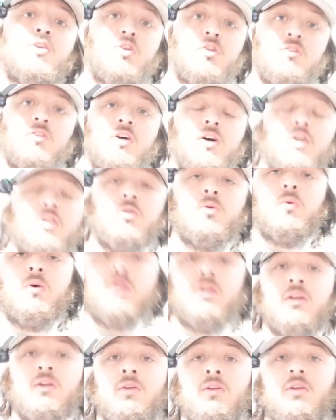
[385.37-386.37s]
cook the other
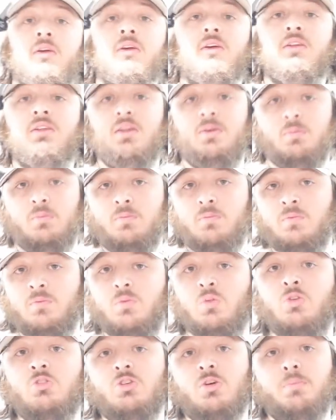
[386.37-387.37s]
one, and then
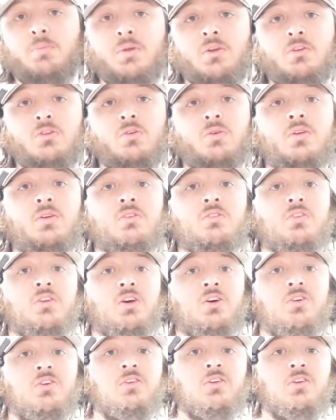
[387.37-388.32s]
we'll jump into it and see how it